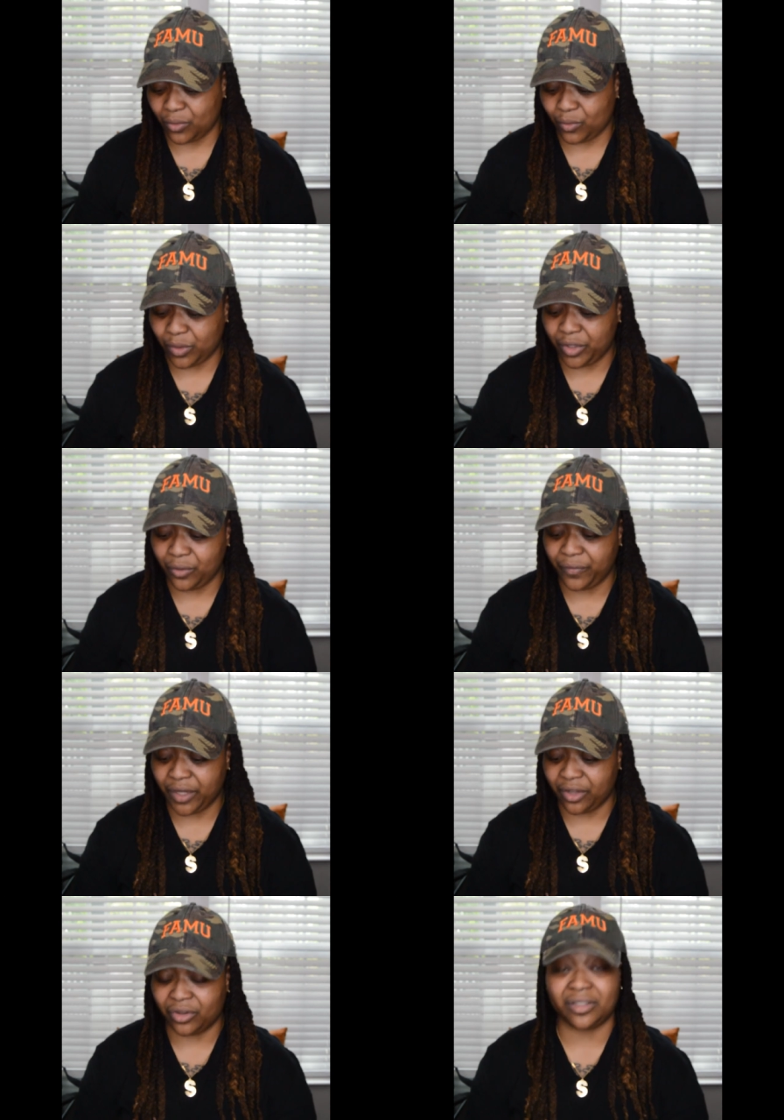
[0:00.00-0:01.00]
with a new
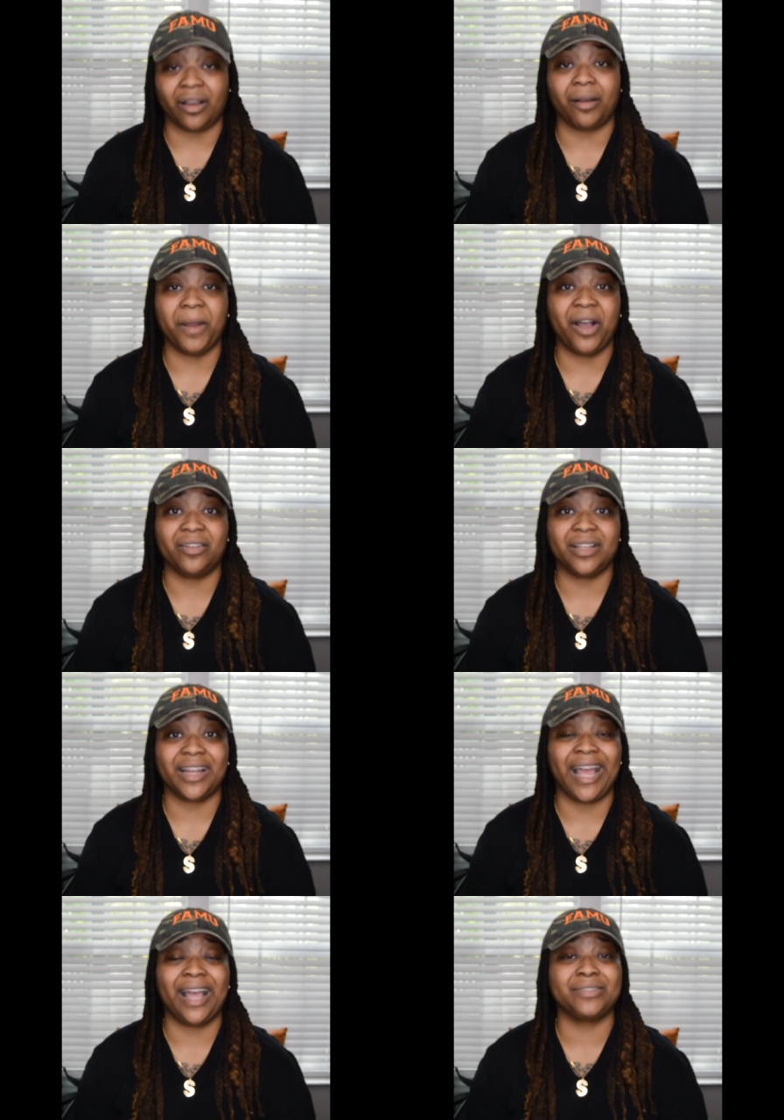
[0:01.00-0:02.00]
video to talk about.
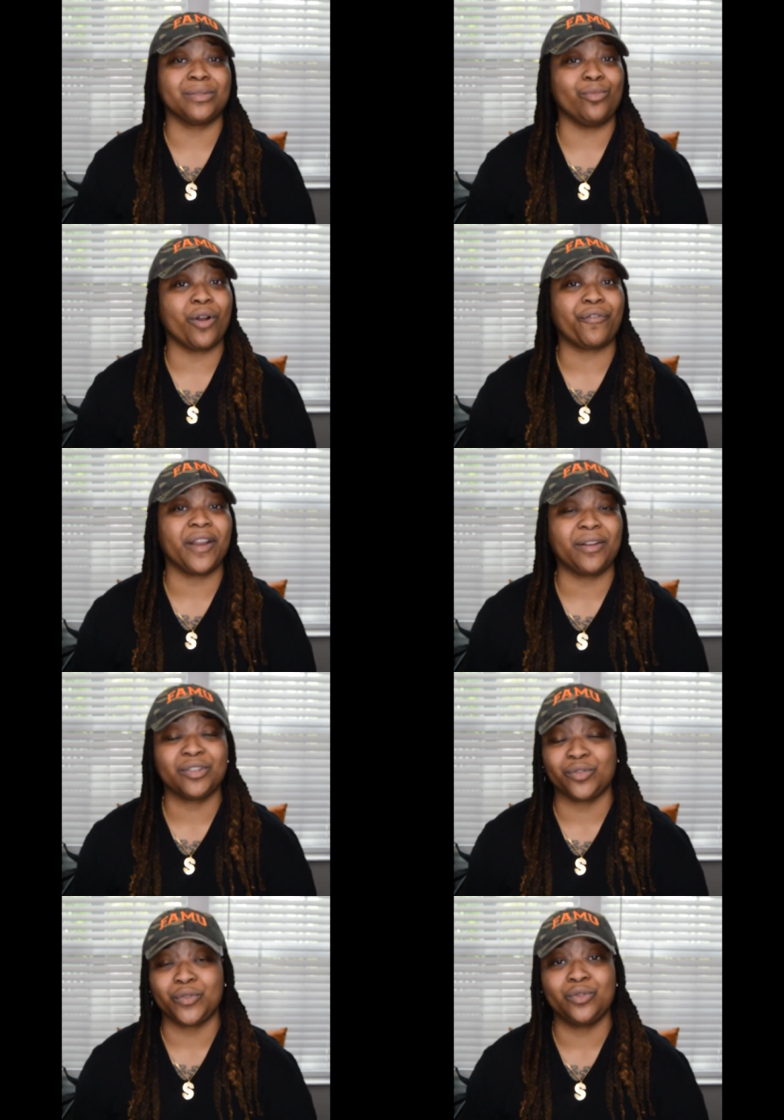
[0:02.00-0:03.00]
And I have some more
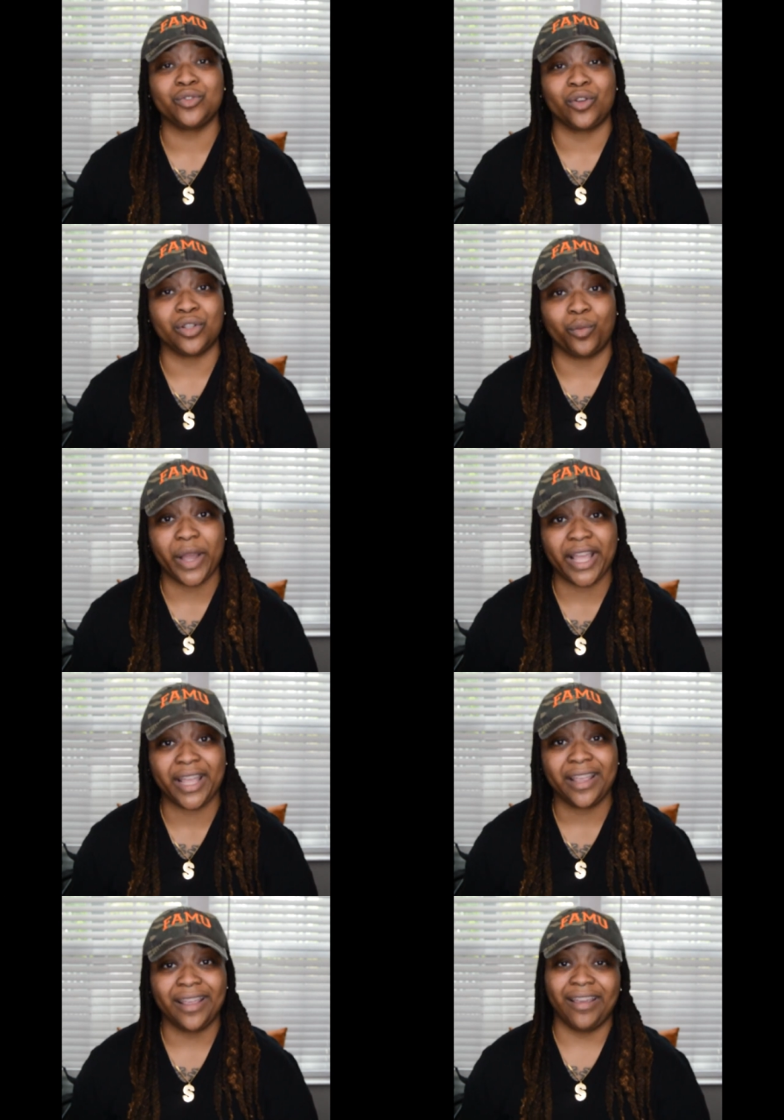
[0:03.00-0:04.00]
fragrance reviews on the
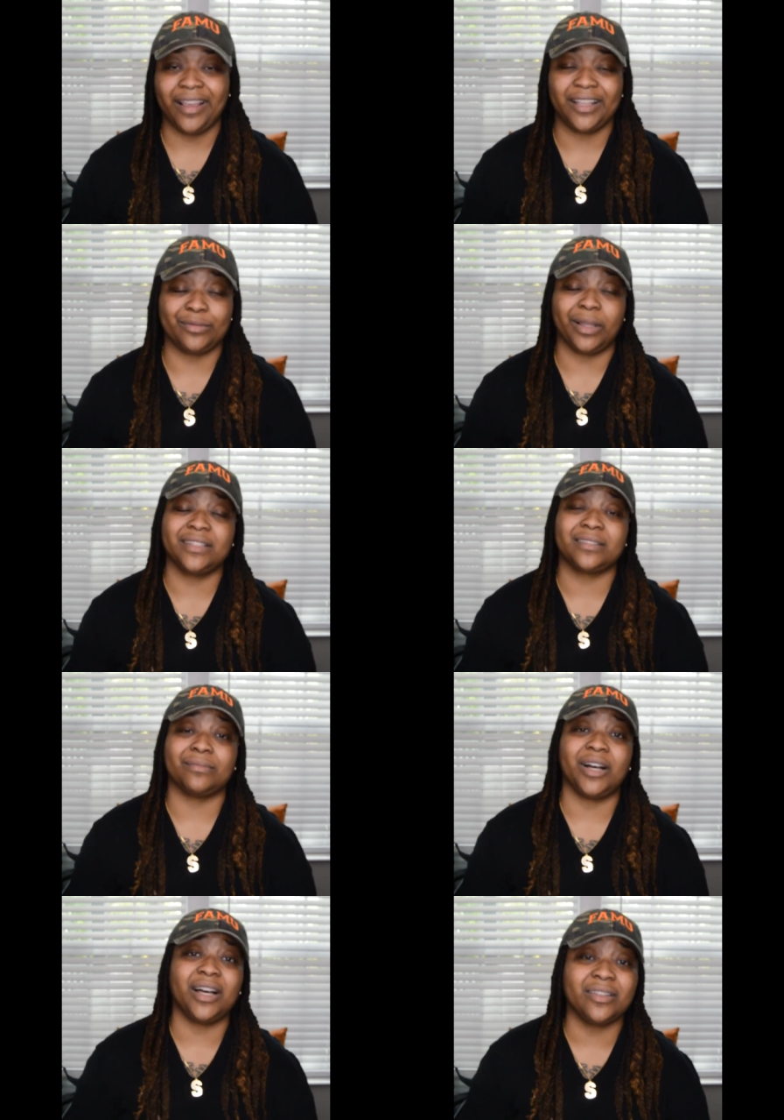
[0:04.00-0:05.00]
way, as well as
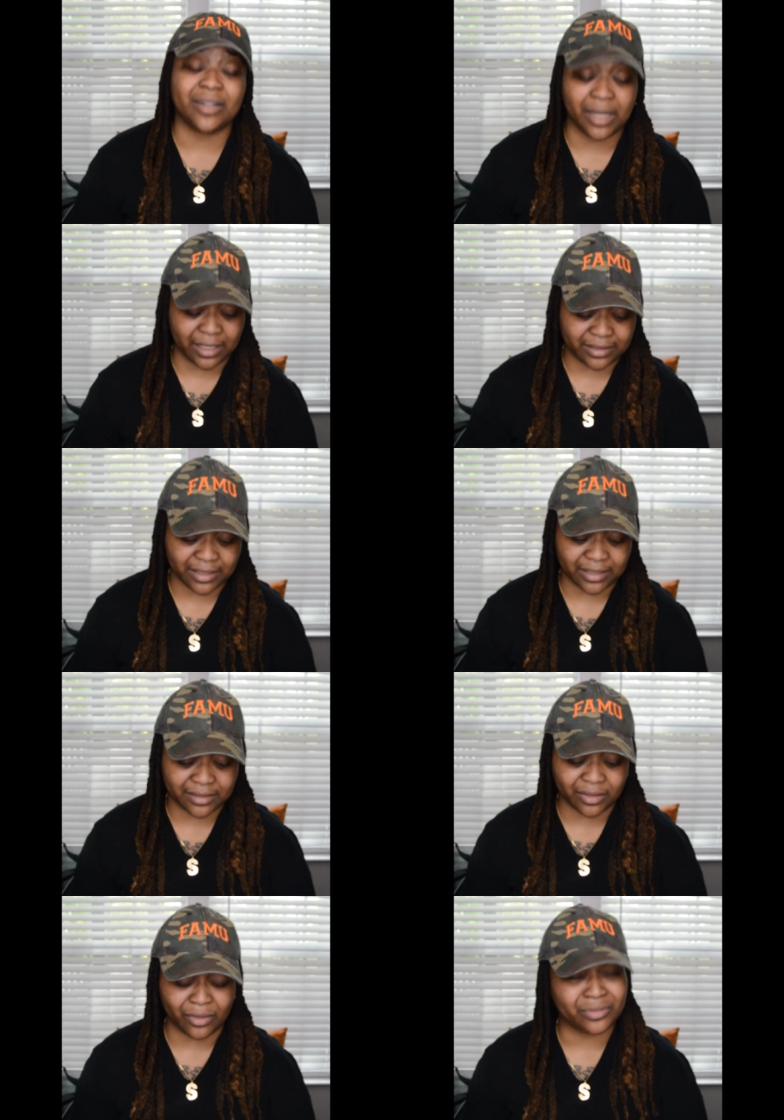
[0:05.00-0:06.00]
some other content,
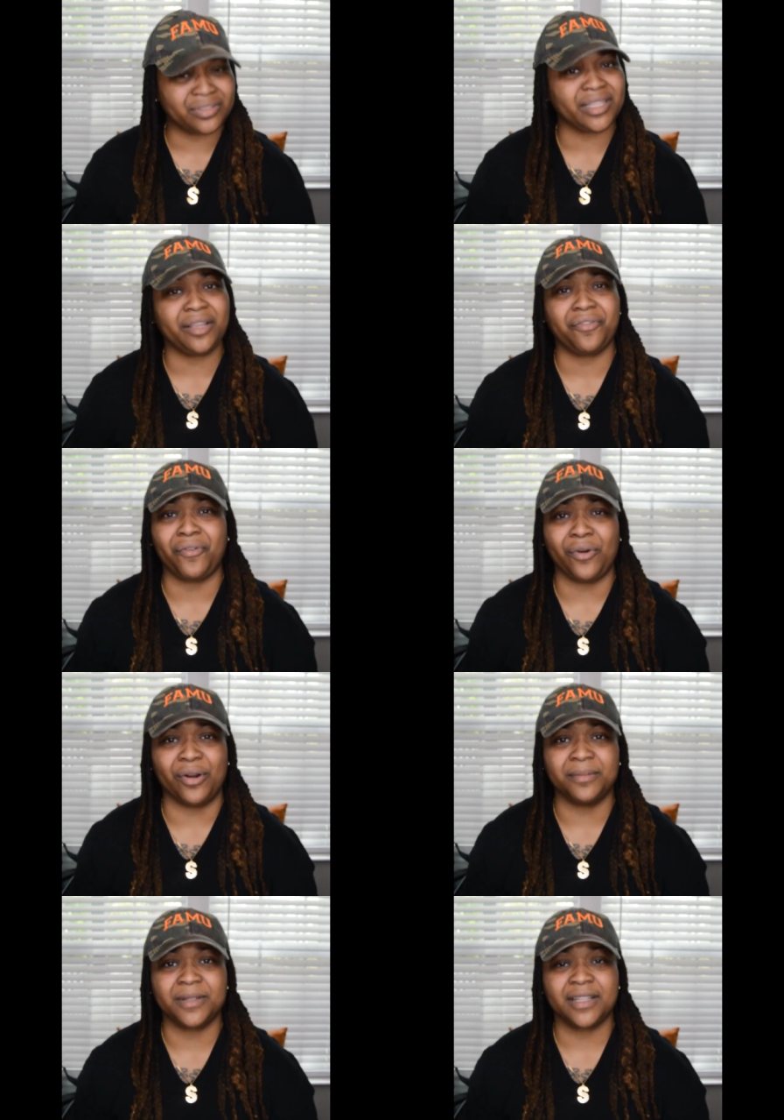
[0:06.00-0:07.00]
so stay
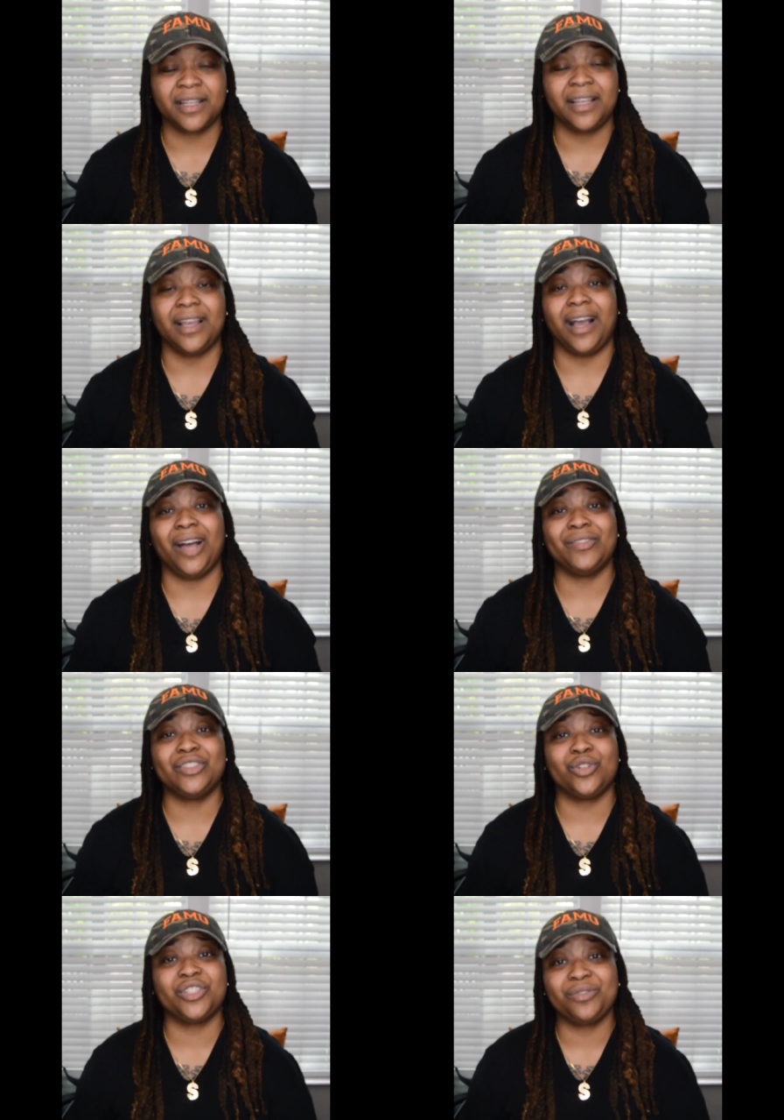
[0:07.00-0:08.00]
informed. I've
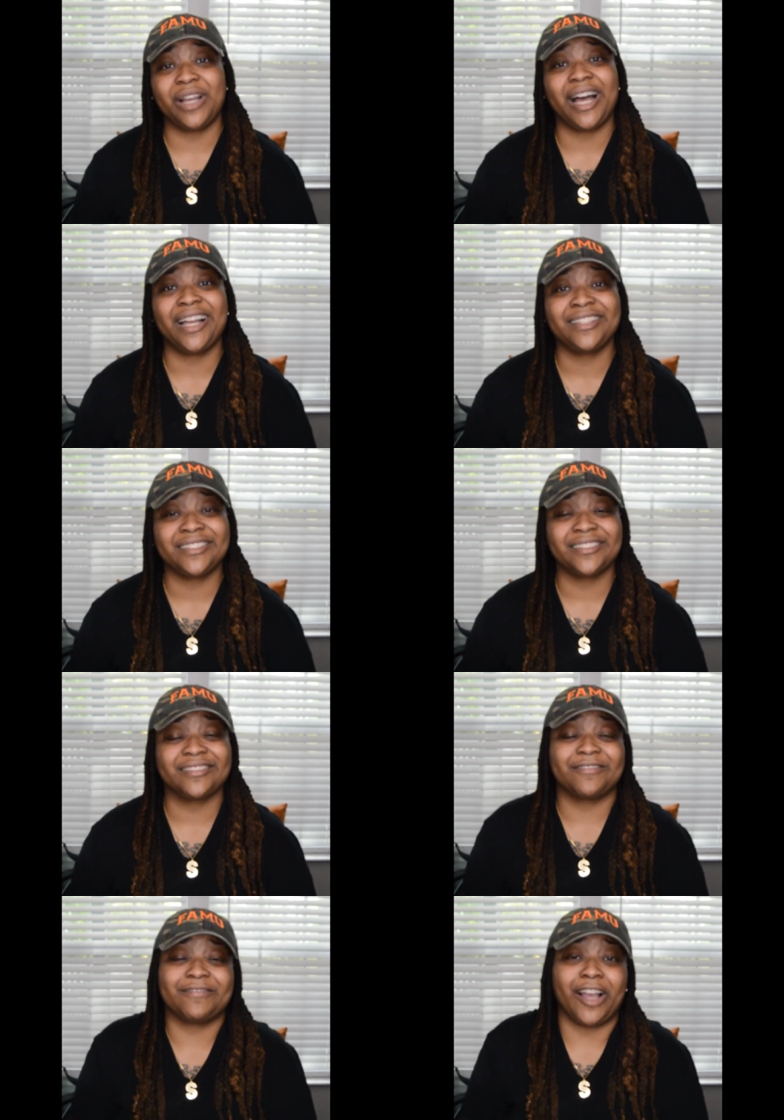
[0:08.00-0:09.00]
enjoyed you
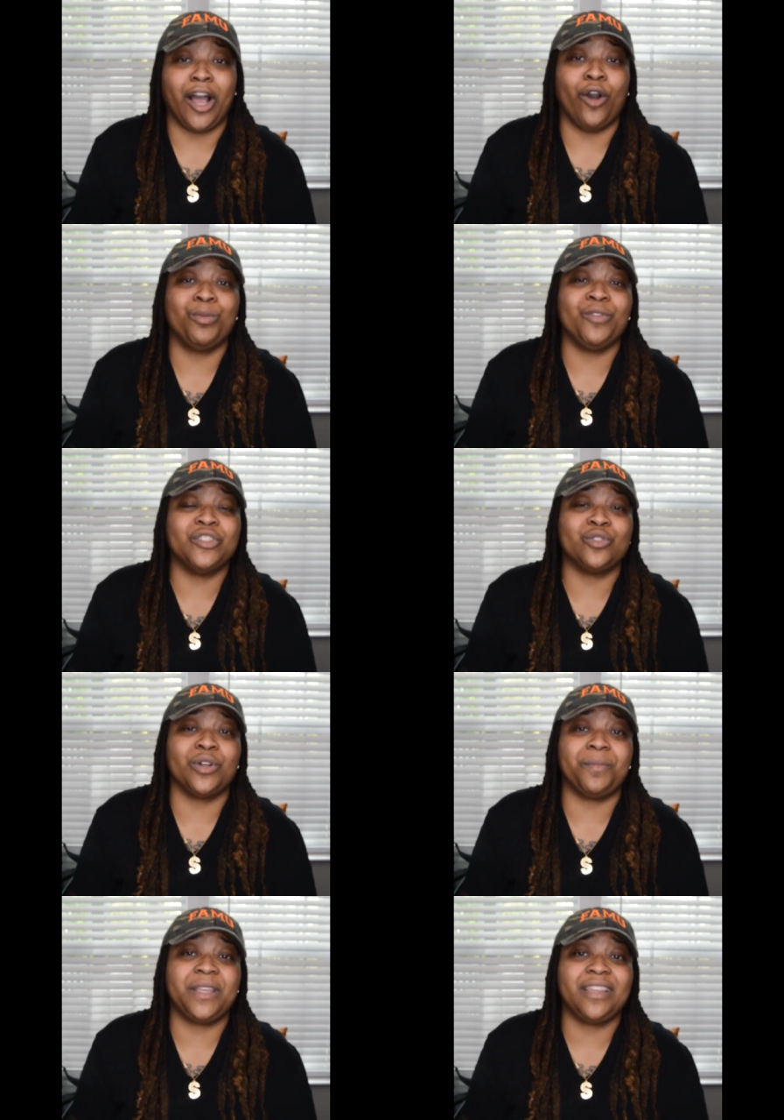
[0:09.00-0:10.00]
guys. I hope you've
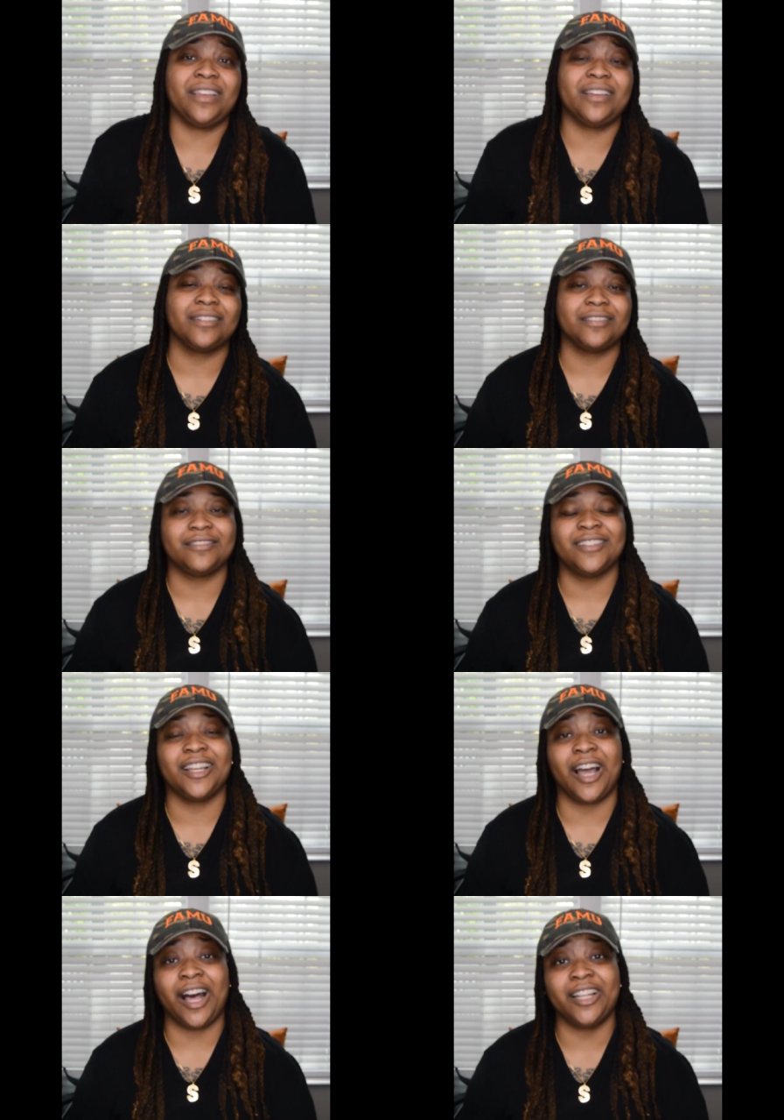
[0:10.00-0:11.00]
enjoyed me,
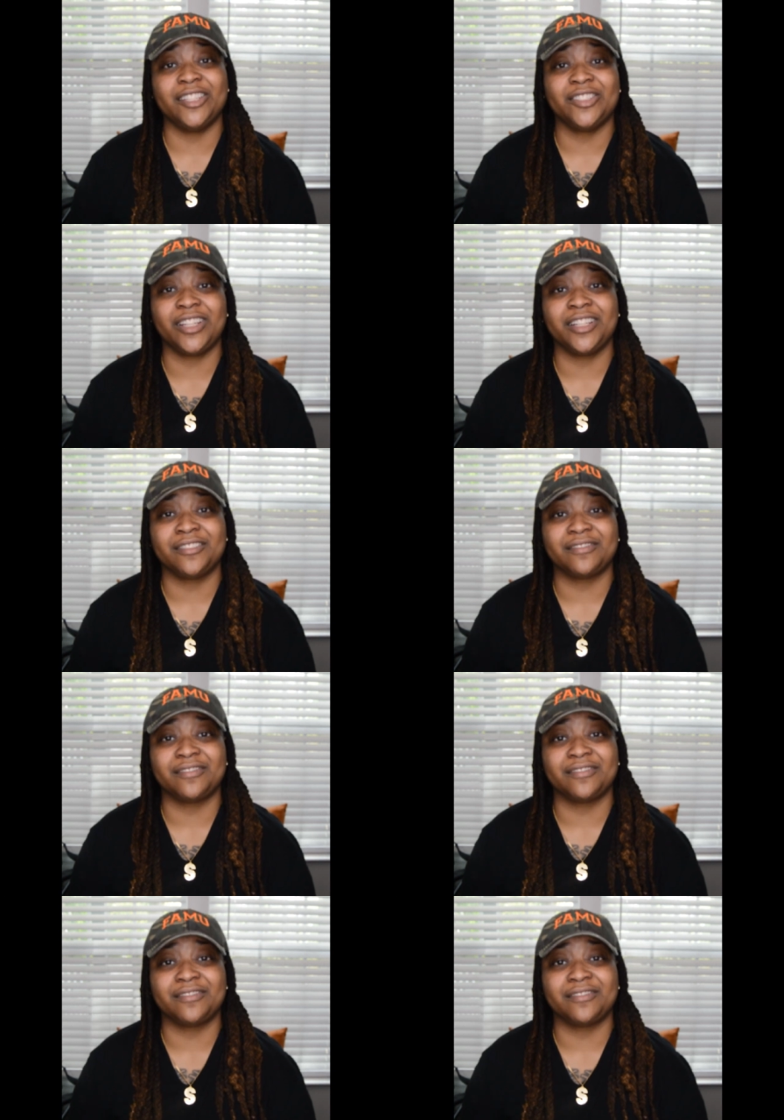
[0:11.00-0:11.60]
and I'll holler at you later.